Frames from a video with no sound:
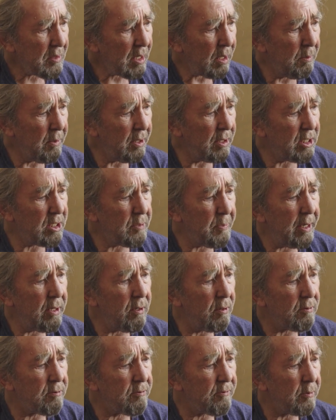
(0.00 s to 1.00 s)
But the
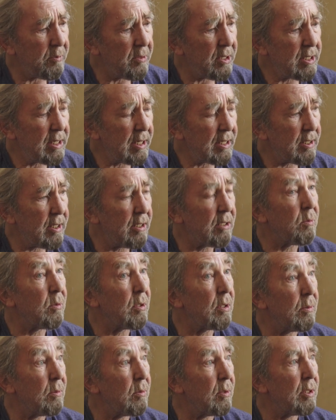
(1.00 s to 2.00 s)
spin-offs from the 60s
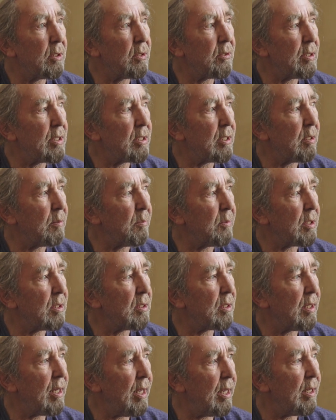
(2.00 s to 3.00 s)
were interesting,
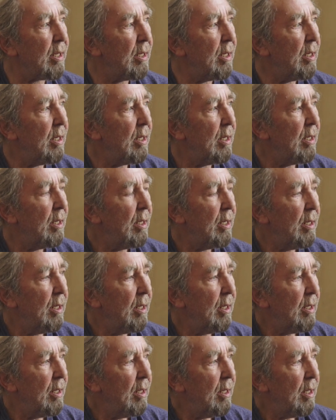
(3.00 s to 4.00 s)
because that
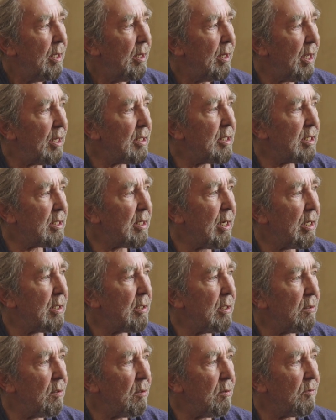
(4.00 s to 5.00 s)

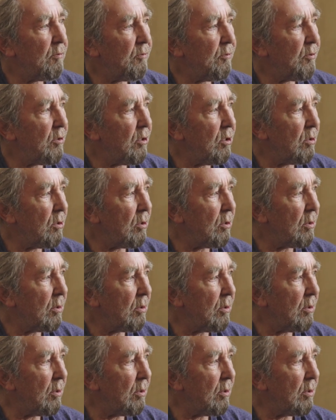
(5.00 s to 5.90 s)
started off your